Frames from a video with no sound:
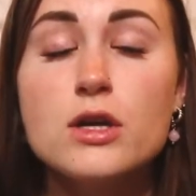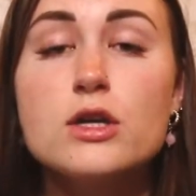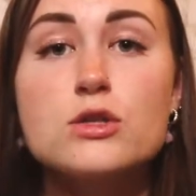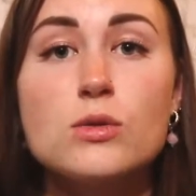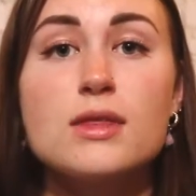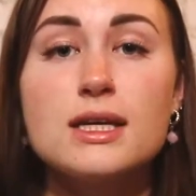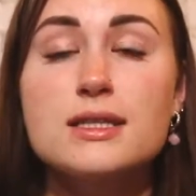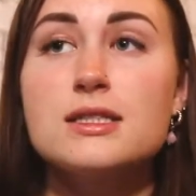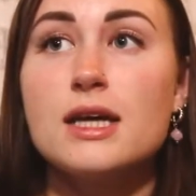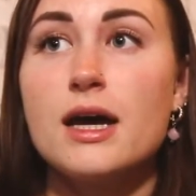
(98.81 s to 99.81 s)
So
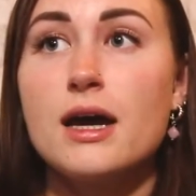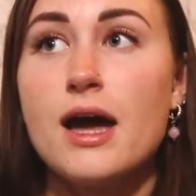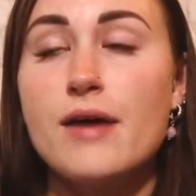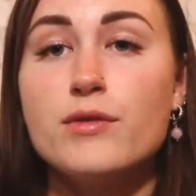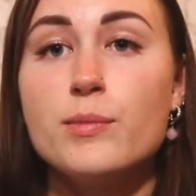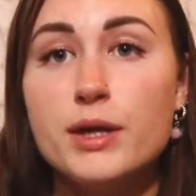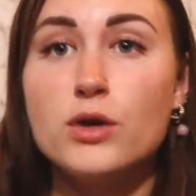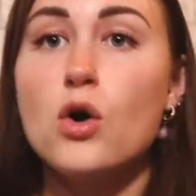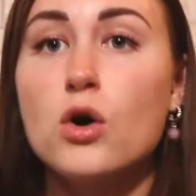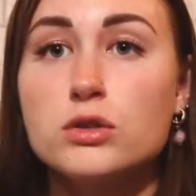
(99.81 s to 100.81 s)
things that haven't been
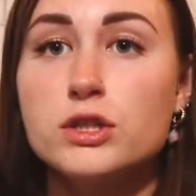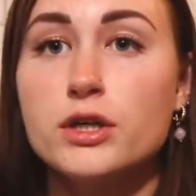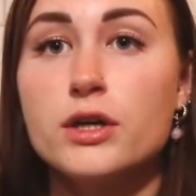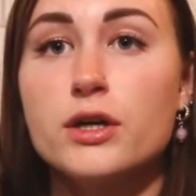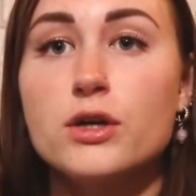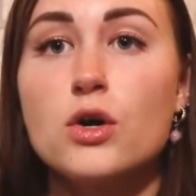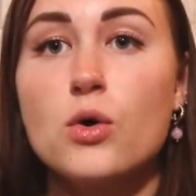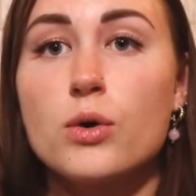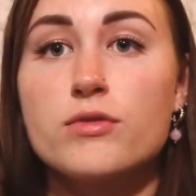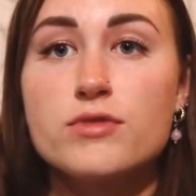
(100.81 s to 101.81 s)
altered
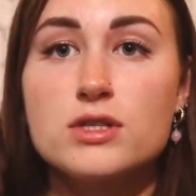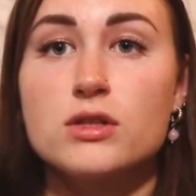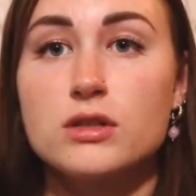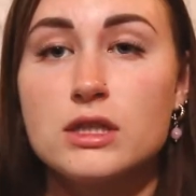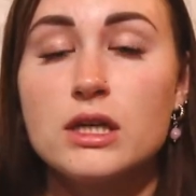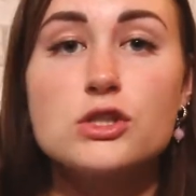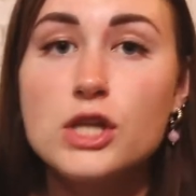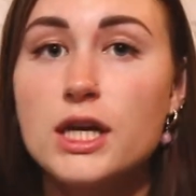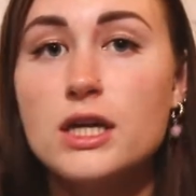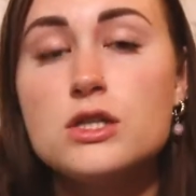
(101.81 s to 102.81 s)
or physically
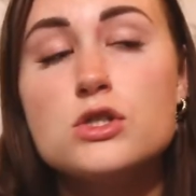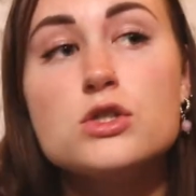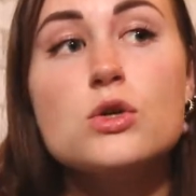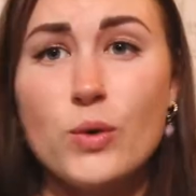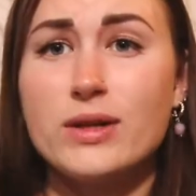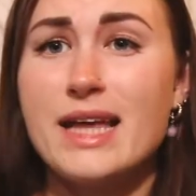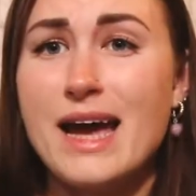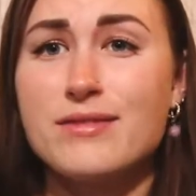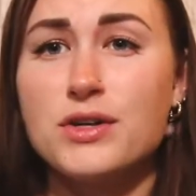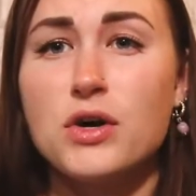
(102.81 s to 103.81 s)
changed, or they
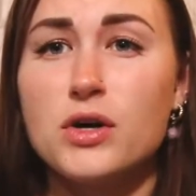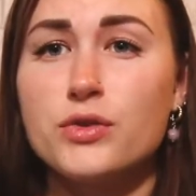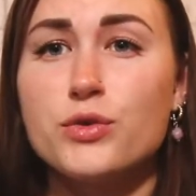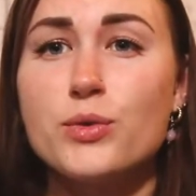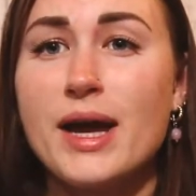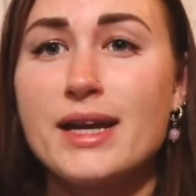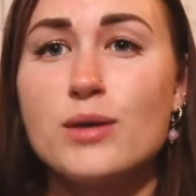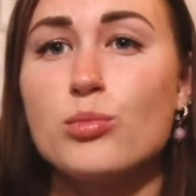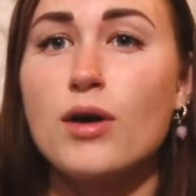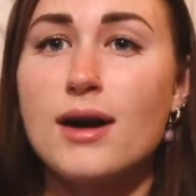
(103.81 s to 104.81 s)
haven't gone through any
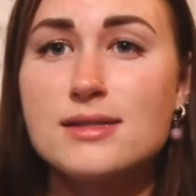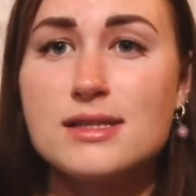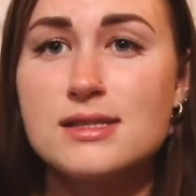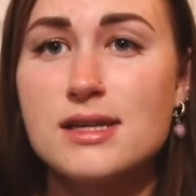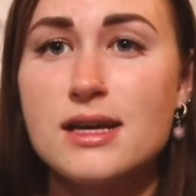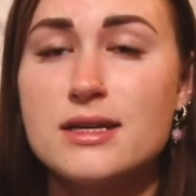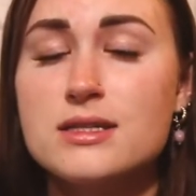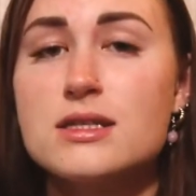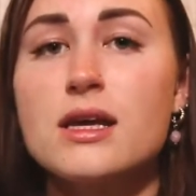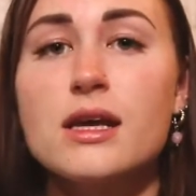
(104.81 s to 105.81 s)

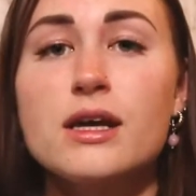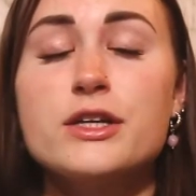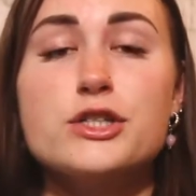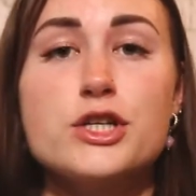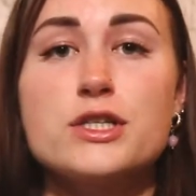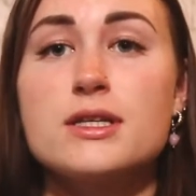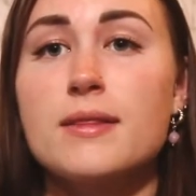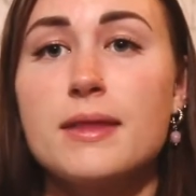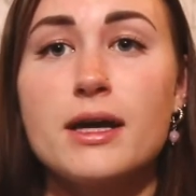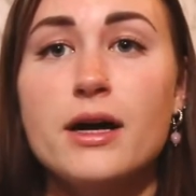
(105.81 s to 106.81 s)
processes, just
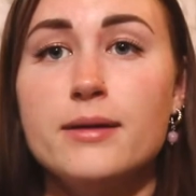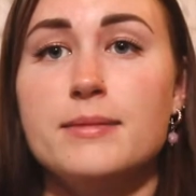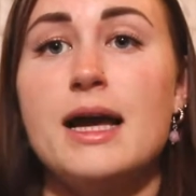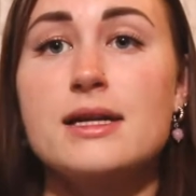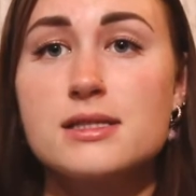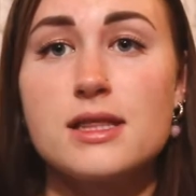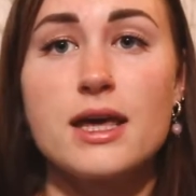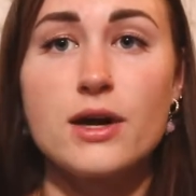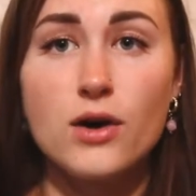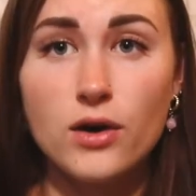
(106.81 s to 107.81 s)
they come as
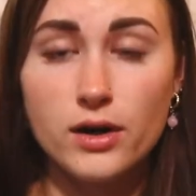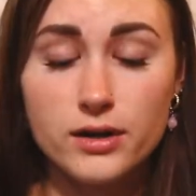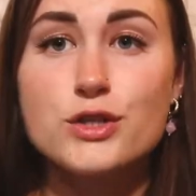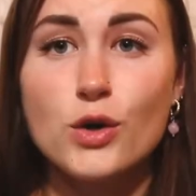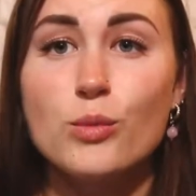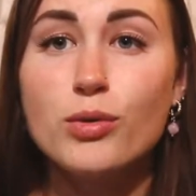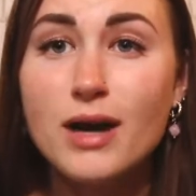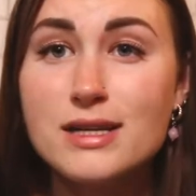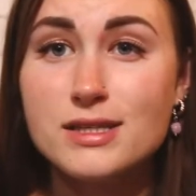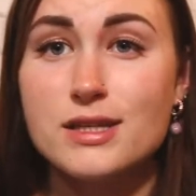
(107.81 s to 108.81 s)
they are. So
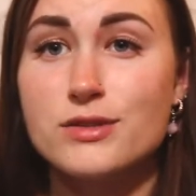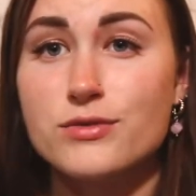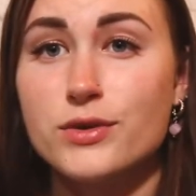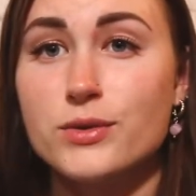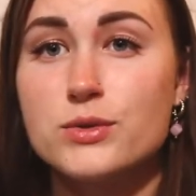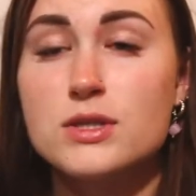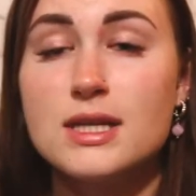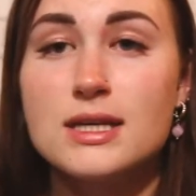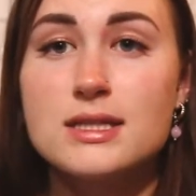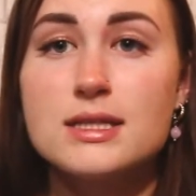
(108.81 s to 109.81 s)
processed foods,
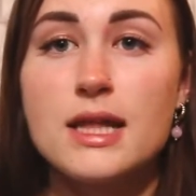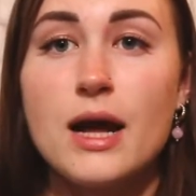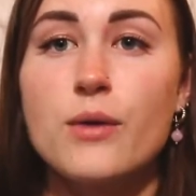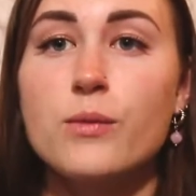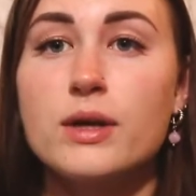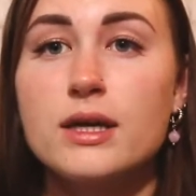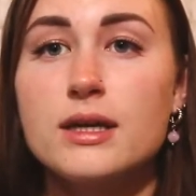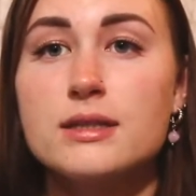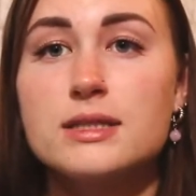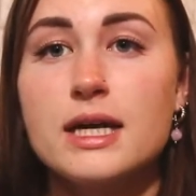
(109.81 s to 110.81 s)
things that
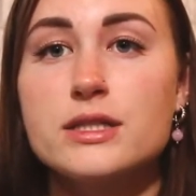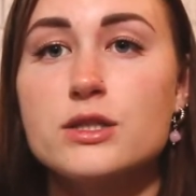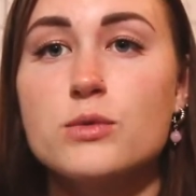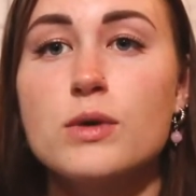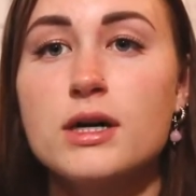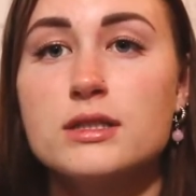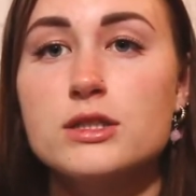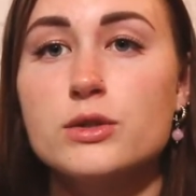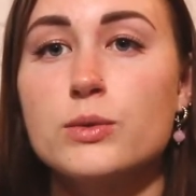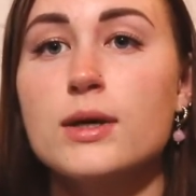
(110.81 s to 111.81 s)
we tend to want
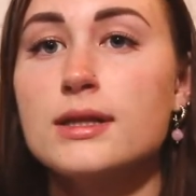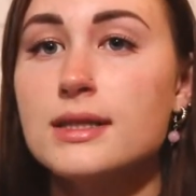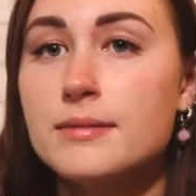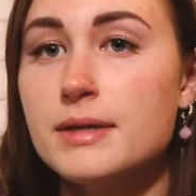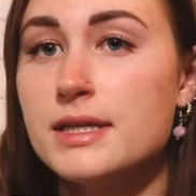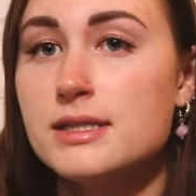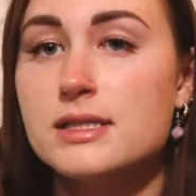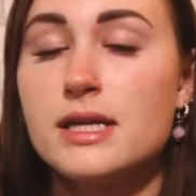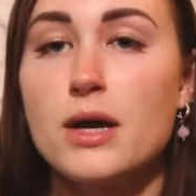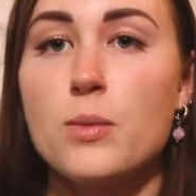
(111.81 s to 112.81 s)
to limit,
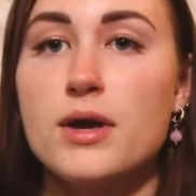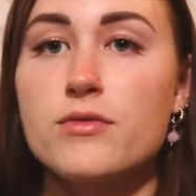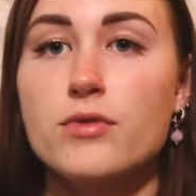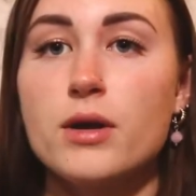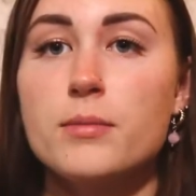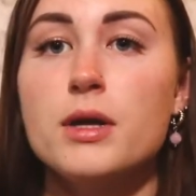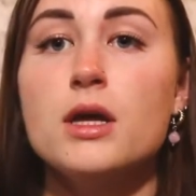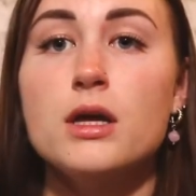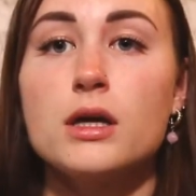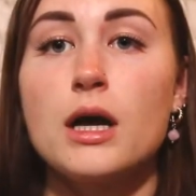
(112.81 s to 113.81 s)
stay away from,
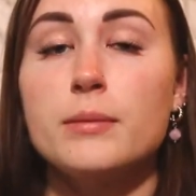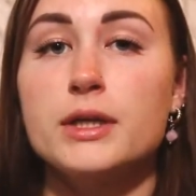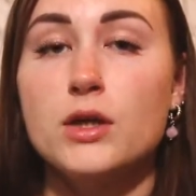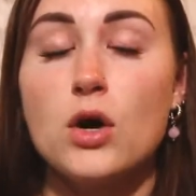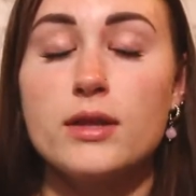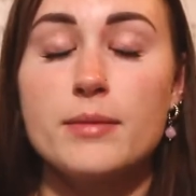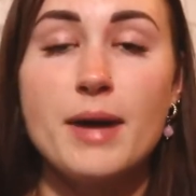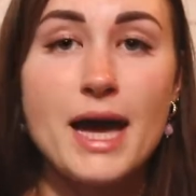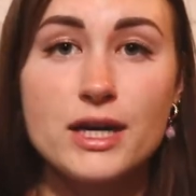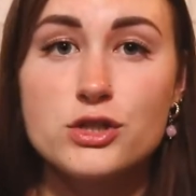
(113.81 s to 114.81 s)
come in all the
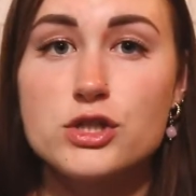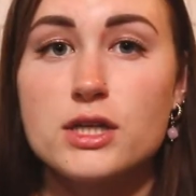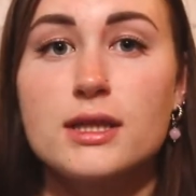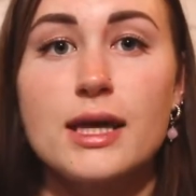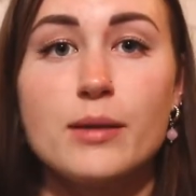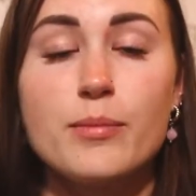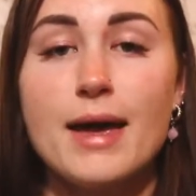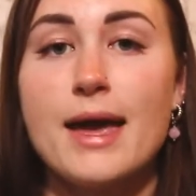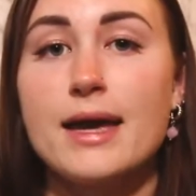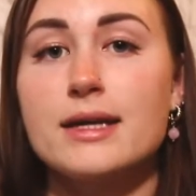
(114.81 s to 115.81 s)
packaging like
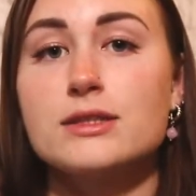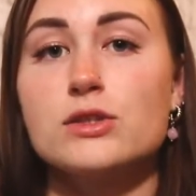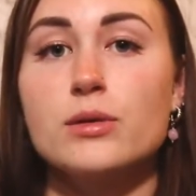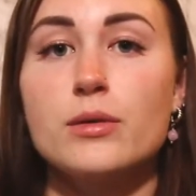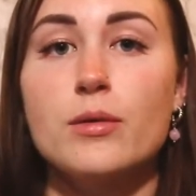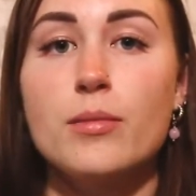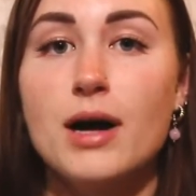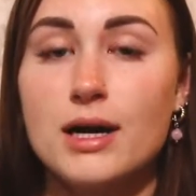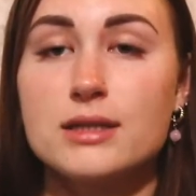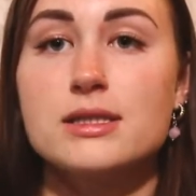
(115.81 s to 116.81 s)
bags or
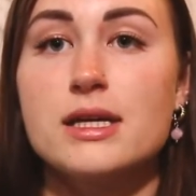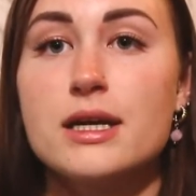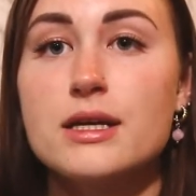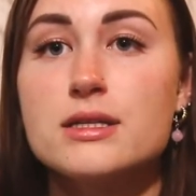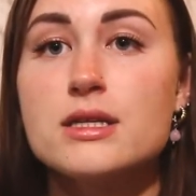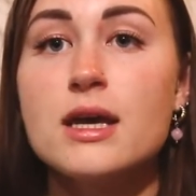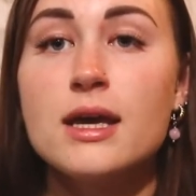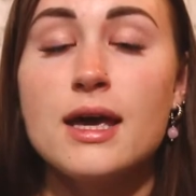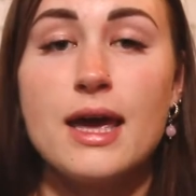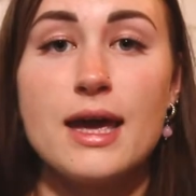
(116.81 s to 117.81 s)
boxes,
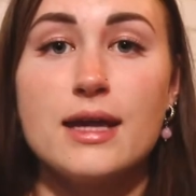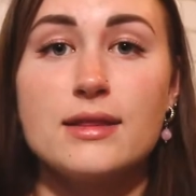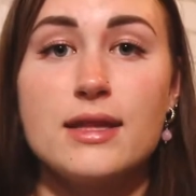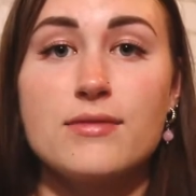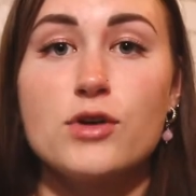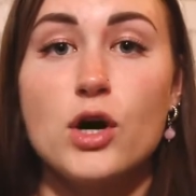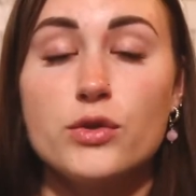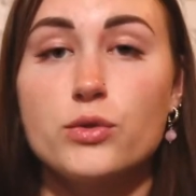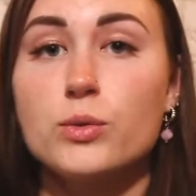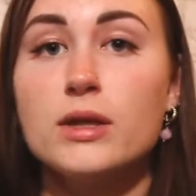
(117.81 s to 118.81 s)
and they've gone
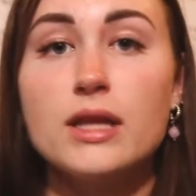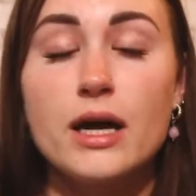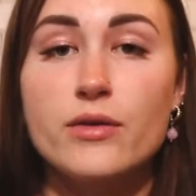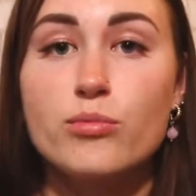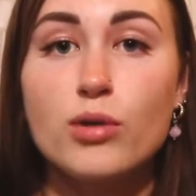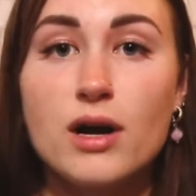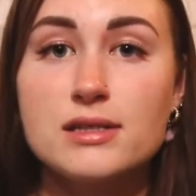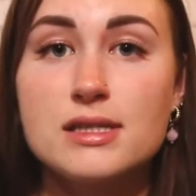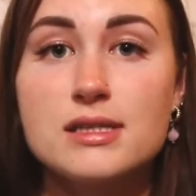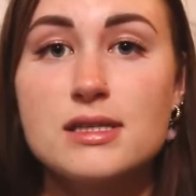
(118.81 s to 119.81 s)
through a lot of
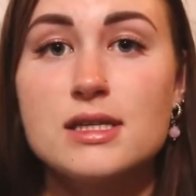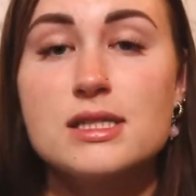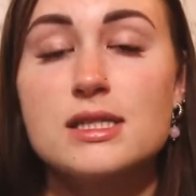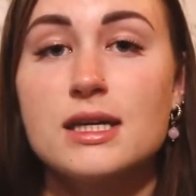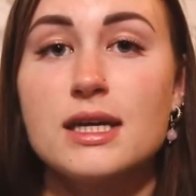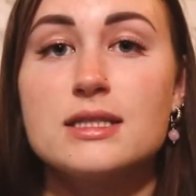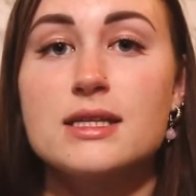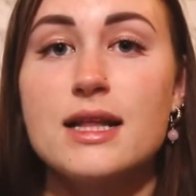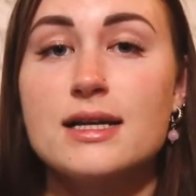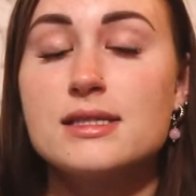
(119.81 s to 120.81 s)
processes to get to
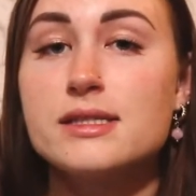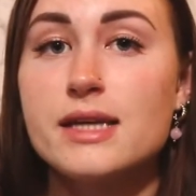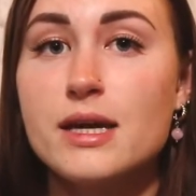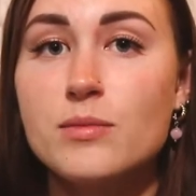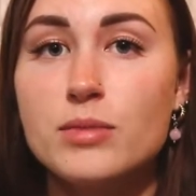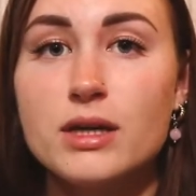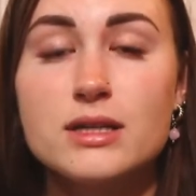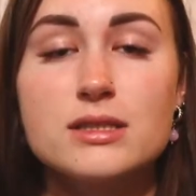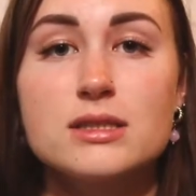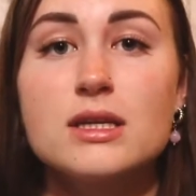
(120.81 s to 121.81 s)
that state
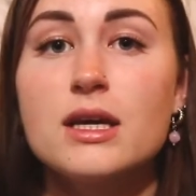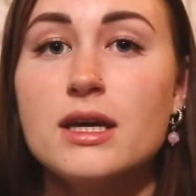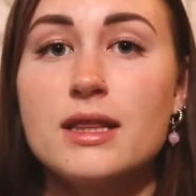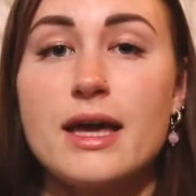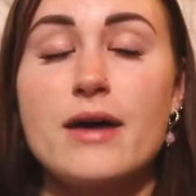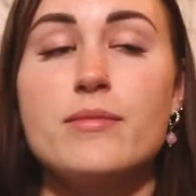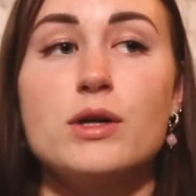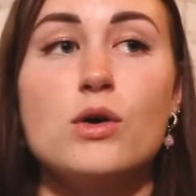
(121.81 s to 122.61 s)
because they have been